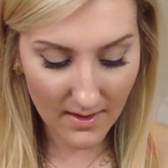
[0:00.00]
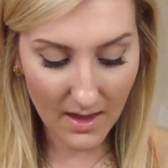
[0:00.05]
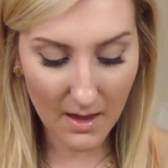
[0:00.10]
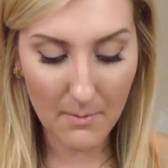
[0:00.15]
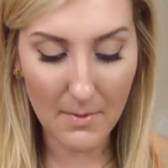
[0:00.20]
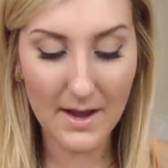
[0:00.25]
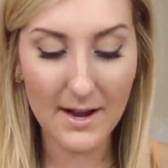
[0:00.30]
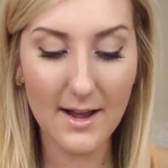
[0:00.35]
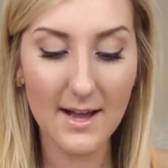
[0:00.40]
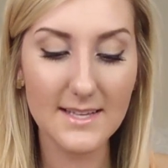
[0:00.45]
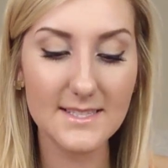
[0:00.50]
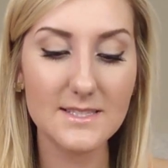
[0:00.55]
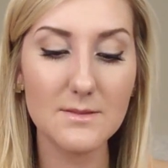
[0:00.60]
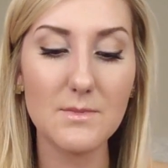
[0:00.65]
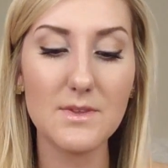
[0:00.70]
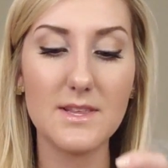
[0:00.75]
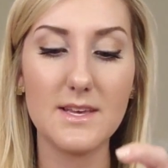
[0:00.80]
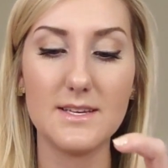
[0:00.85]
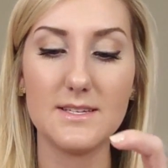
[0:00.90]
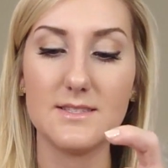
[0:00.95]
I got
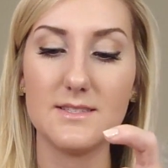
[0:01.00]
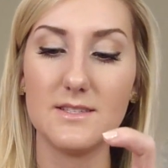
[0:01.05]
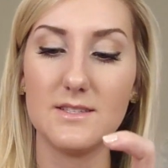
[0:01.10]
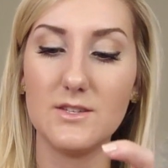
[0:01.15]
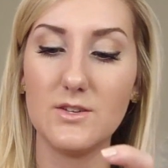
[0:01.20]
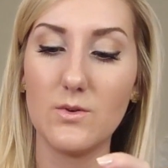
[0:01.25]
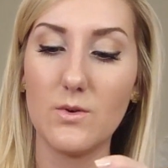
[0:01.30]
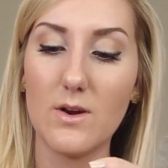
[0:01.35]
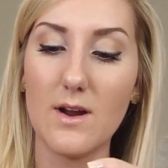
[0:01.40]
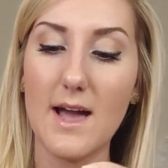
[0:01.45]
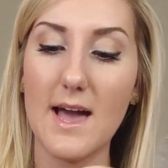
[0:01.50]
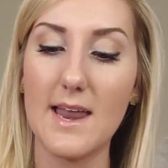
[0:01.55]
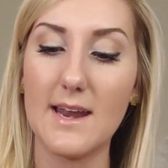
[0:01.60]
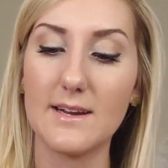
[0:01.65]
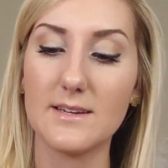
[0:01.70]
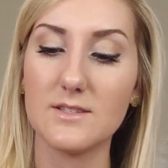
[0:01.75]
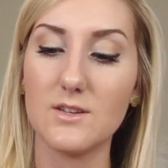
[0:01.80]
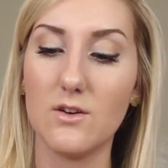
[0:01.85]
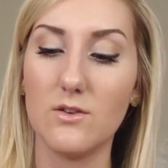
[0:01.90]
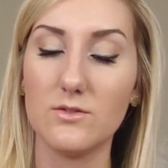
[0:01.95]
some of this, the Dior
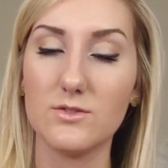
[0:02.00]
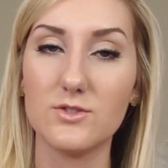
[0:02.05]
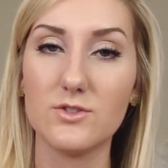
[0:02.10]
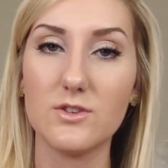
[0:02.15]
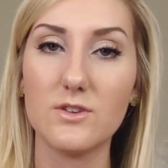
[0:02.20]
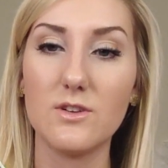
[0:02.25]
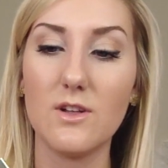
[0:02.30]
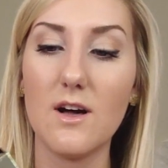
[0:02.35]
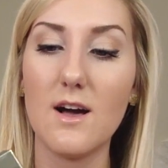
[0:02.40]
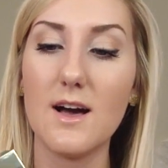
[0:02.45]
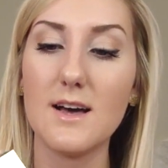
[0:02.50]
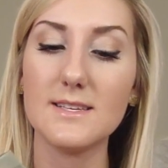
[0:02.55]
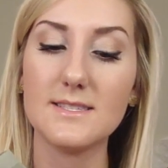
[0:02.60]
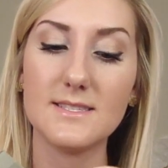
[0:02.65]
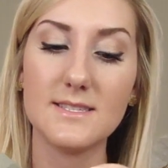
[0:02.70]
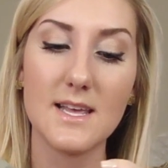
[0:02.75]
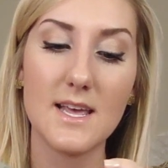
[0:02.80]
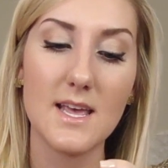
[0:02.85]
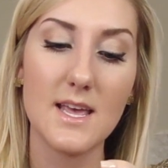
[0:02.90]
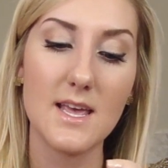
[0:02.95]
Addict Ultra
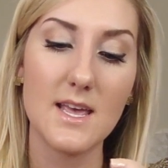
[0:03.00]
Gloss